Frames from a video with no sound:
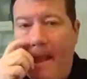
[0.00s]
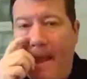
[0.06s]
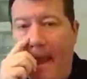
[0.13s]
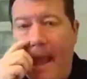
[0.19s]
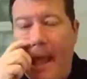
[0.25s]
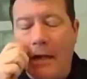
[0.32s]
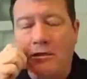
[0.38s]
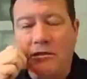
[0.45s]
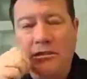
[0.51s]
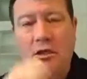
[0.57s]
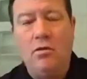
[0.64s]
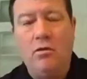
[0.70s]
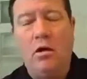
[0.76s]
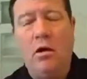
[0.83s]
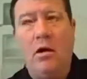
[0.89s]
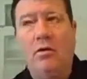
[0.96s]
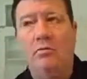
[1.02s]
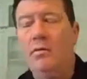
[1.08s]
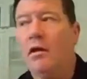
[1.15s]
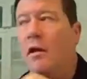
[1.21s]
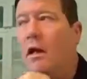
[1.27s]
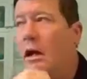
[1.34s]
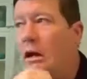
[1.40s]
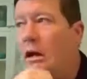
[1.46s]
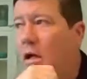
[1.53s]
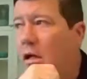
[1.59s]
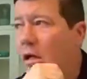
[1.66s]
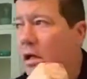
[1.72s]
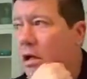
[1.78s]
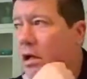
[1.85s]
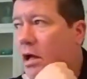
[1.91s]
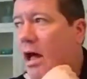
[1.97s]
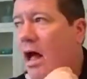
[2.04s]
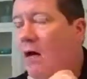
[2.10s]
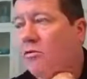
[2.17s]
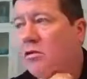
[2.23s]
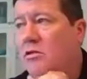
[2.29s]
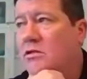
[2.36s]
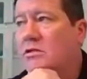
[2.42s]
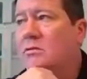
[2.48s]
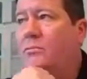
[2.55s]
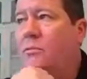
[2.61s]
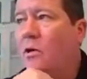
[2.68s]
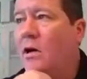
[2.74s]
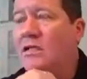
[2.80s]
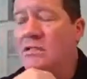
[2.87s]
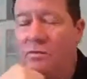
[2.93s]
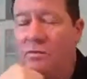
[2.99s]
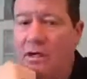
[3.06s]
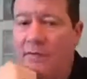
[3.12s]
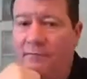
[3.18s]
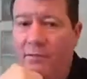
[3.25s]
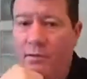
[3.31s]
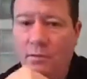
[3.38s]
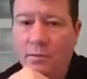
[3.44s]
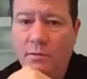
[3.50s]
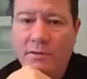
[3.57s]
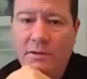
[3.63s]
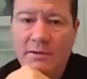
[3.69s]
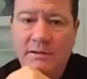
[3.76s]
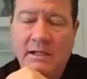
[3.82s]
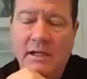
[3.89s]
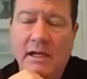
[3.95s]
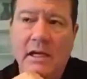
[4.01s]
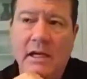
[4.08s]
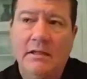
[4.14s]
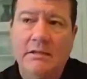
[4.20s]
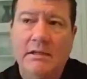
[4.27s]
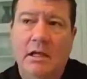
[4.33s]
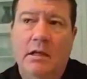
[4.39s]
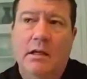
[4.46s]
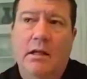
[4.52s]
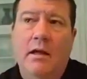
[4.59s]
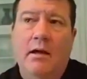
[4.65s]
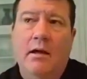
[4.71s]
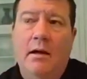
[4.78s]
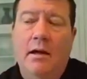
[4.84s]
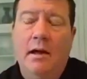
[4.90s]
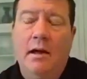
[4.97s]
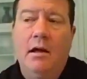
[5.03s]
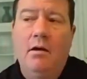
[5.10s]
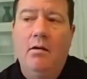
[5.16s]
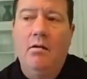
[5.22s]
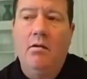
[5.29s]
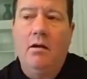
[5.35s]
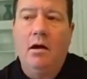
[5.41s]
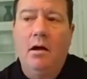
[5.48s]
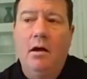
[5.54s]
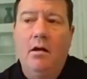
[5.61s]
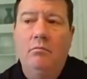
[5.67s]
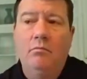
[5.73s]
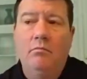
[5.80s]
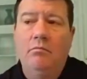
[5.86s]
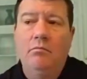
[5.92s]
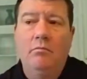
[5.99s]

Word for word: And so um, I was surprised when I flew with these guys how. Um,